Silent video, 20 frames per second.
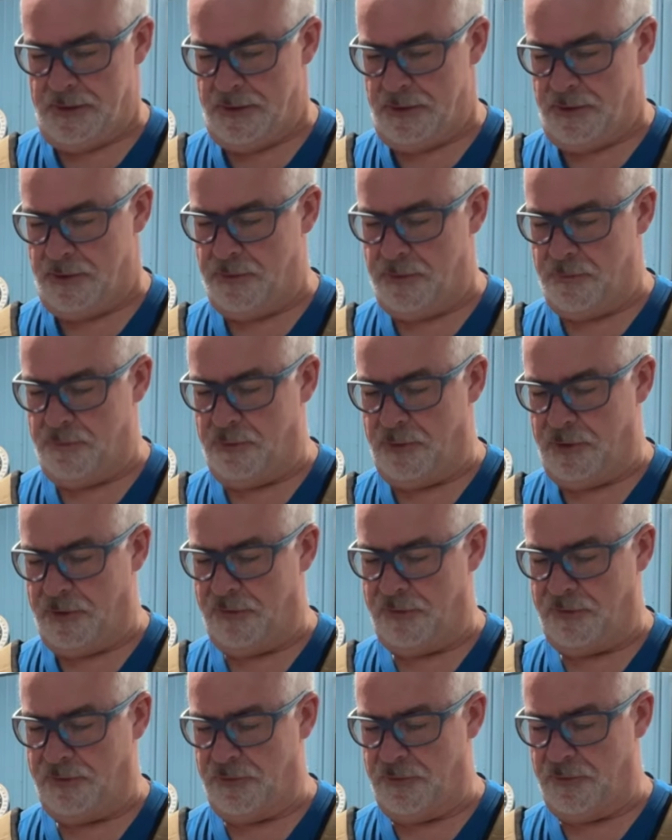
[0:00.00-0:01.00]
a good
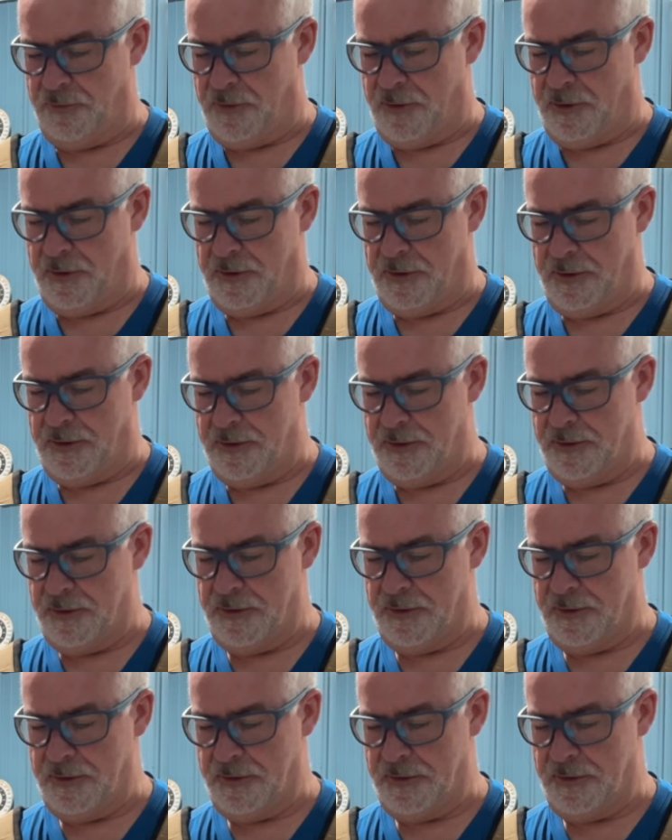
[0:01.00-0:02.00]
place to,
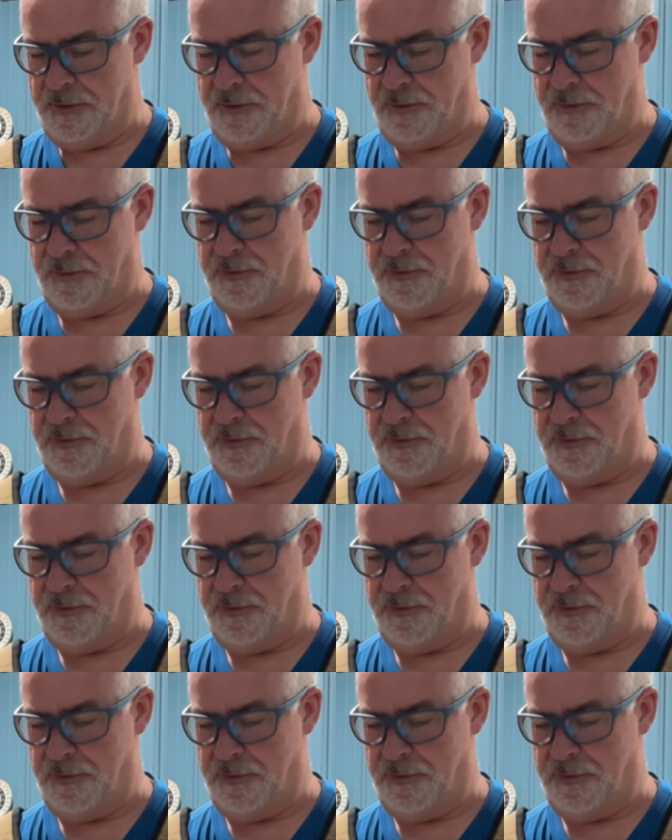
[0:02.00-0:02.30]
or a